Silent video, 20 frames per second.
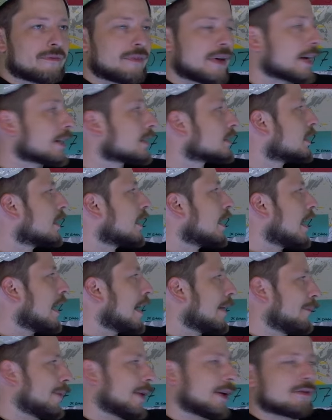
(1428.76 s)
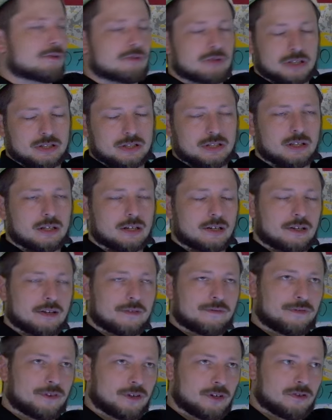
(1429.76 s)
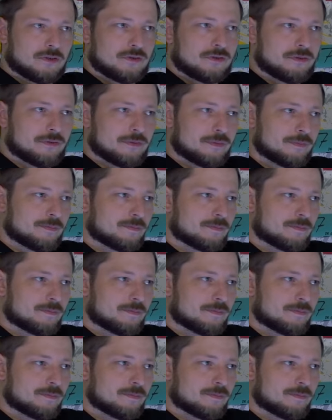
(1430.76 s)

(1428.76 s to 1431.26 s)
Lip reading: facts about Christian IV.